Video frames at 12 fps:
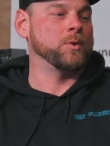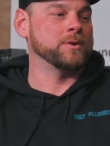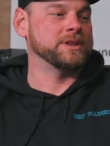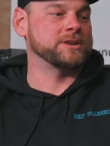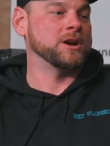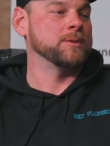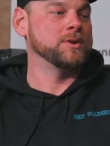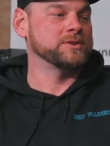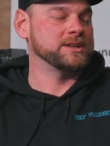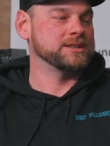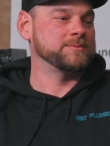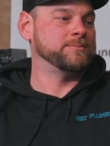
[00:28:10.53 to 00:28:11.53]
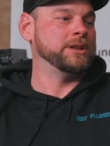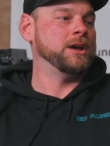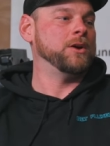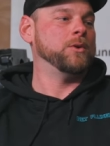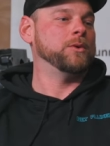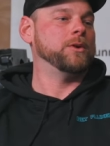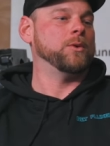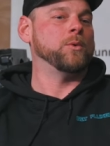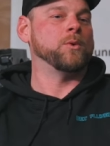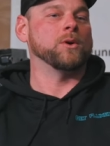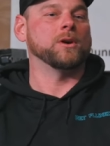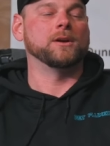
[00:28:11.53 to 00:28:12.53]
or the turbos explode
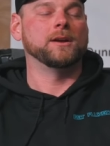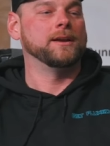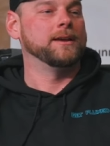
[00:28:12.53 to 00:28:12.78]
or